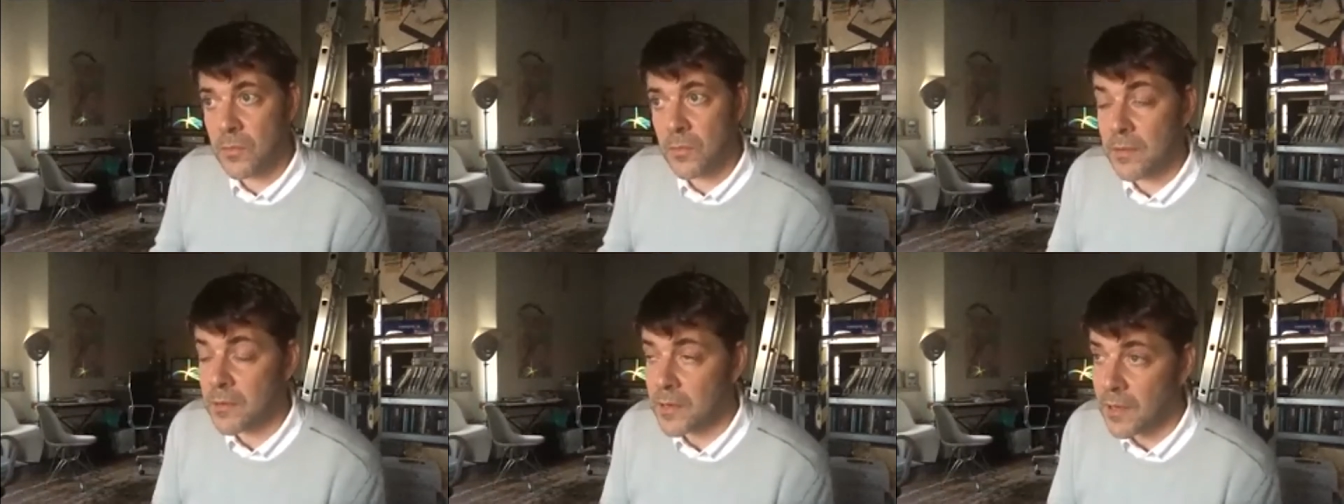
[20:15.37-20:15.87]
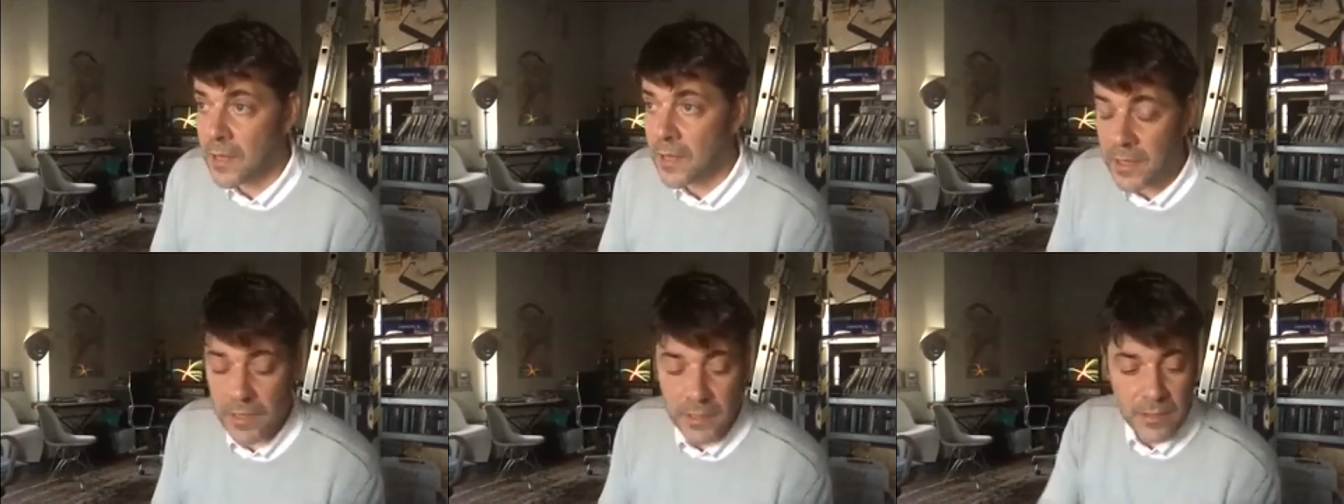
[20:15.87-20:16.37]
So we
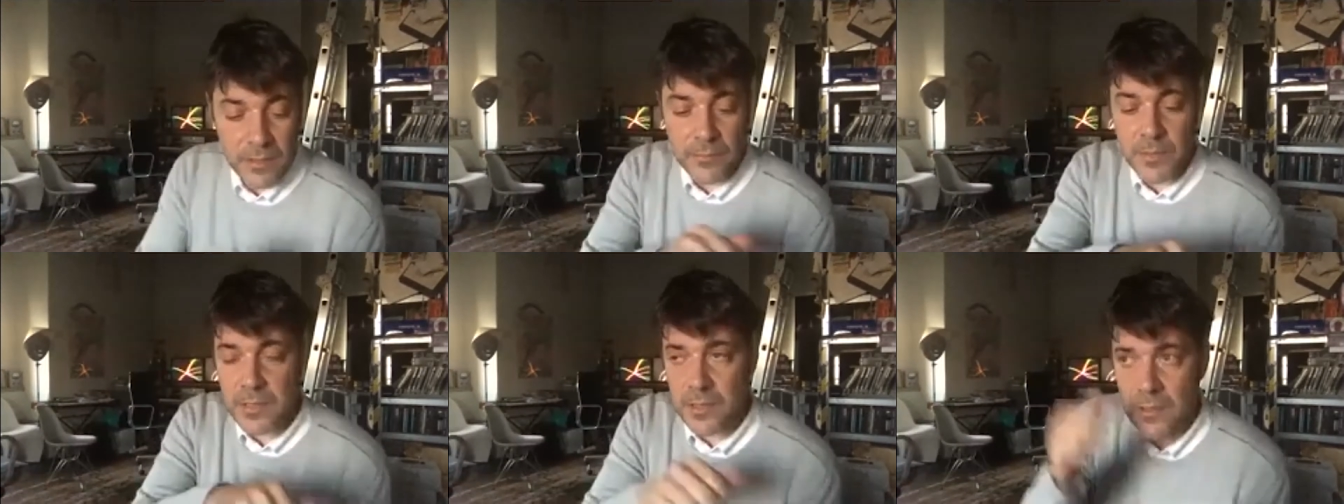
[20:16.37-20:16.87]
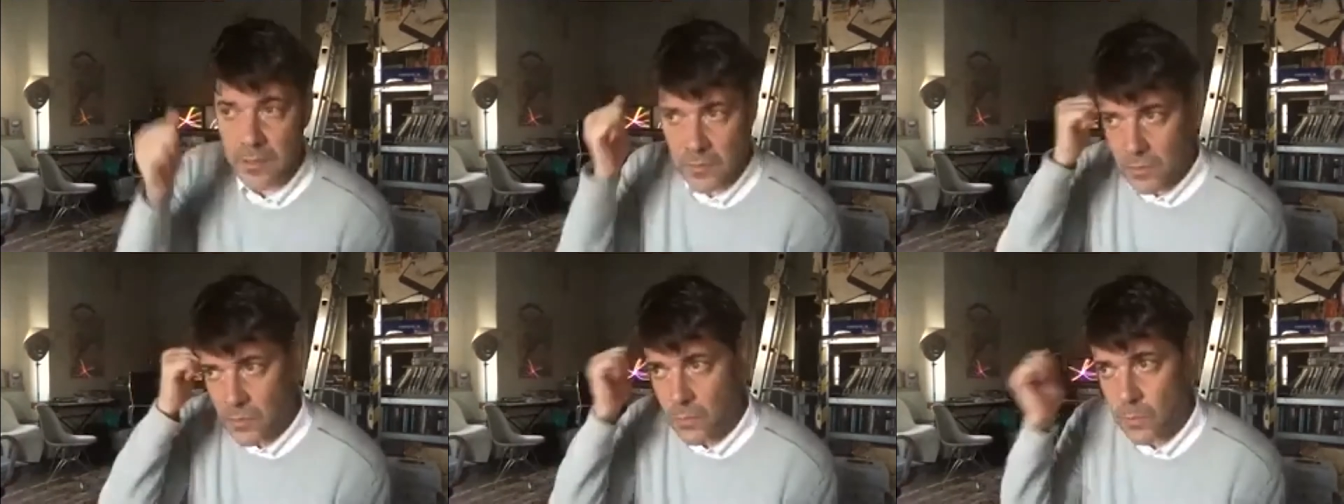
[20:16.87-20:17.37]
were lucky that we
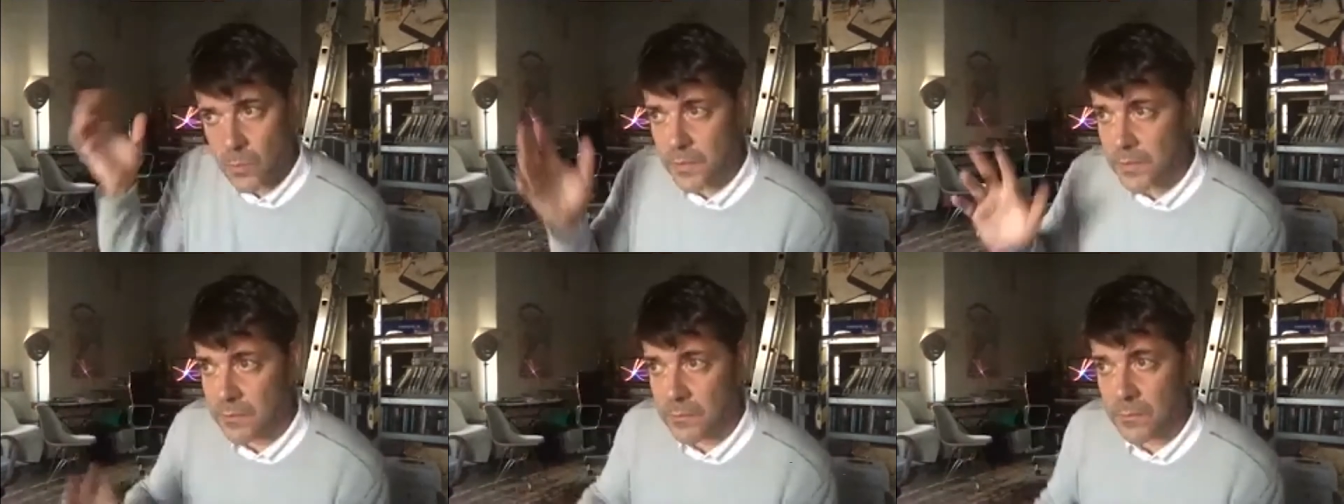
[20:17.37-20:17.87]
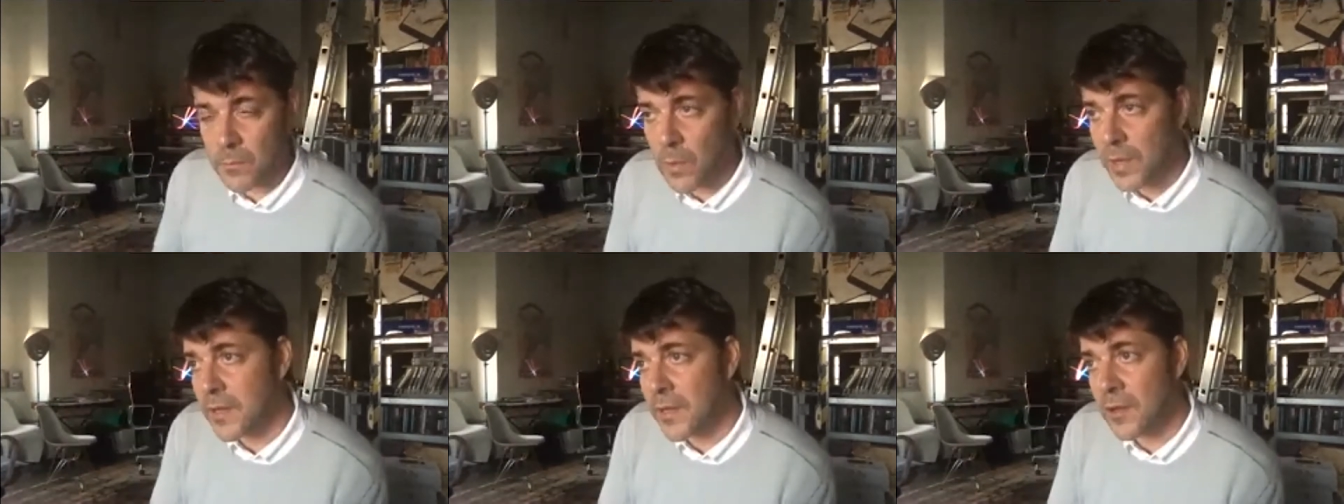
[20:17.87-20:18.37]
didn't go
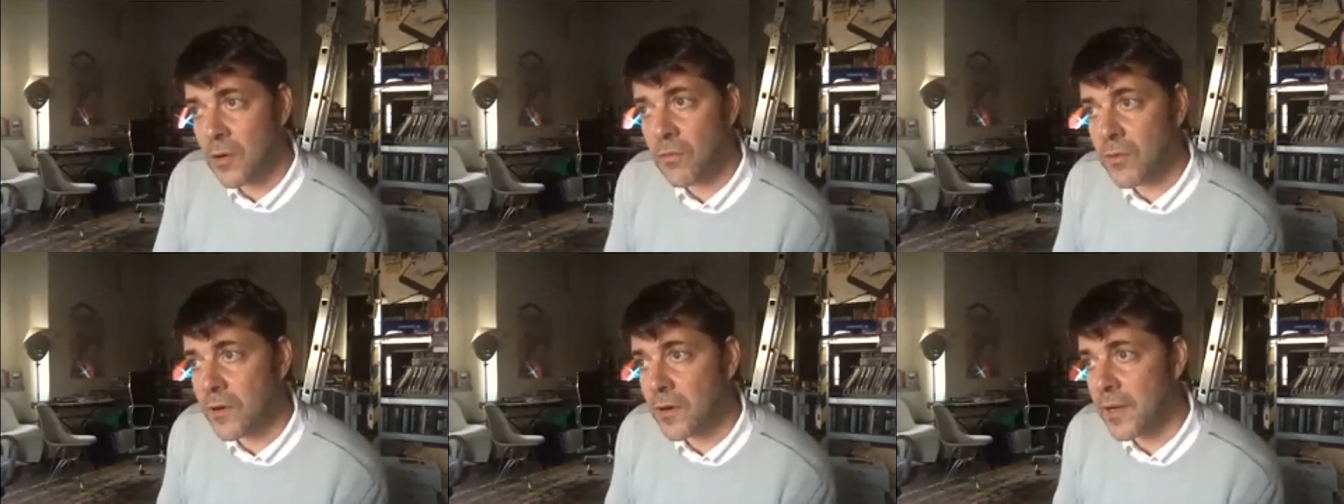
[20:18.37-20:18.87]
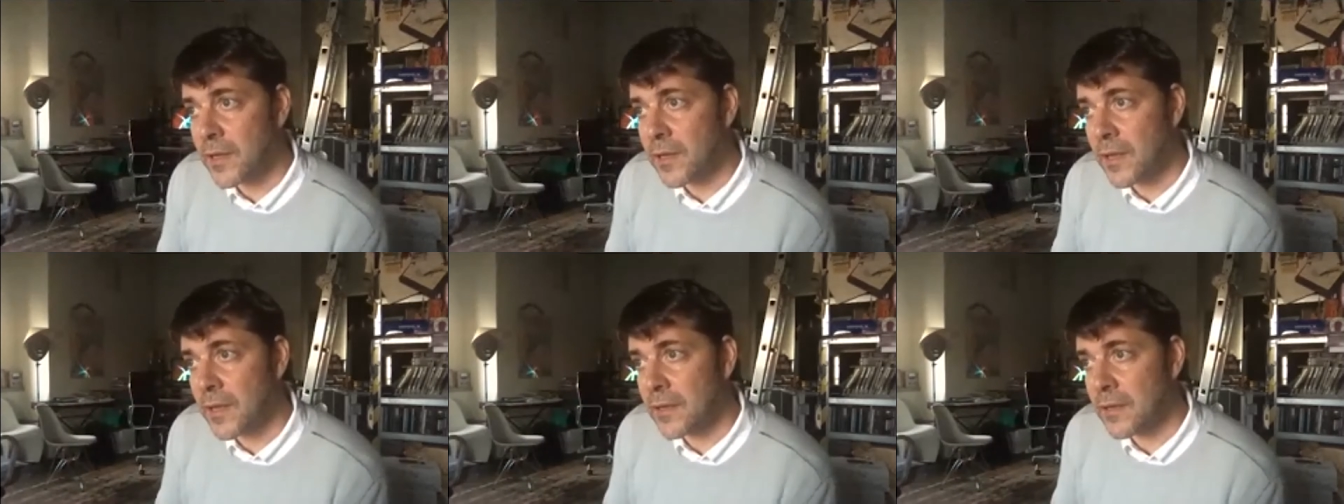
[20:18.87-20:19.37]
even one day
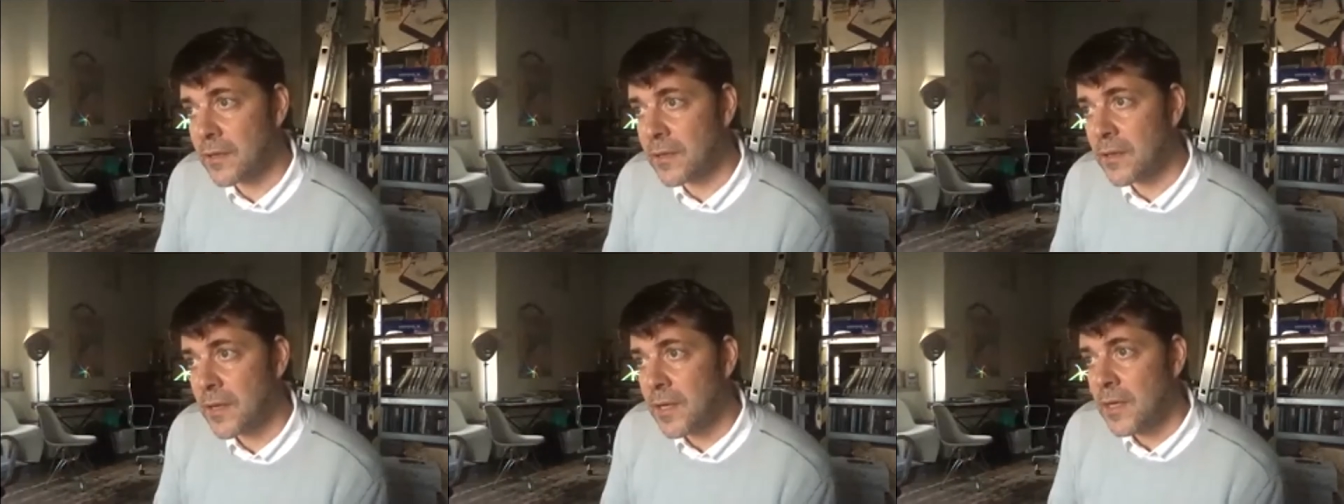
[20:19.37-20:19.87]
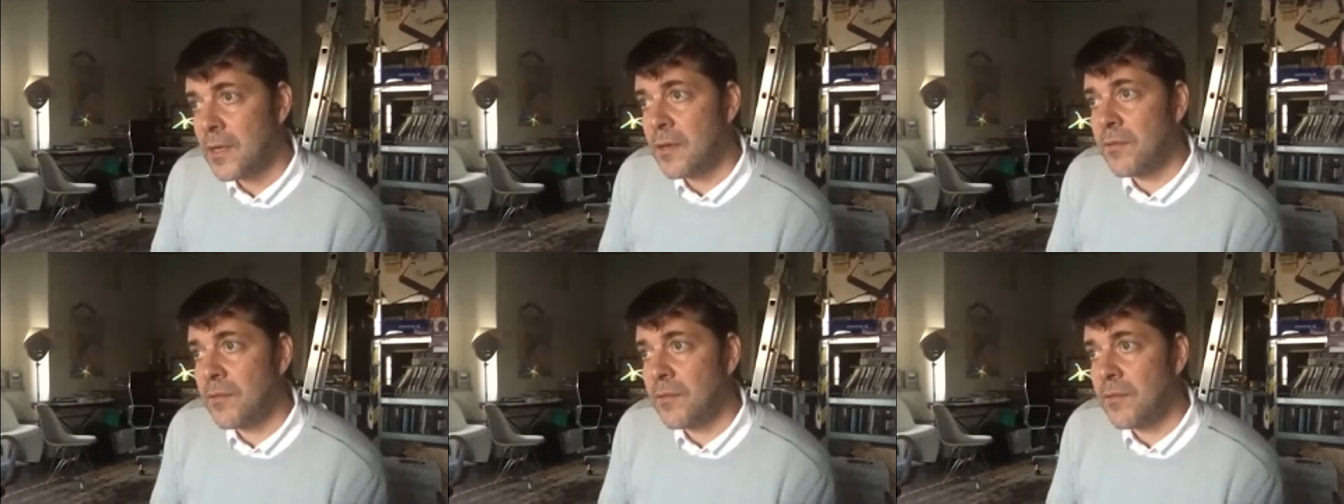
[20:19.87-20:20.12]
over and and uh,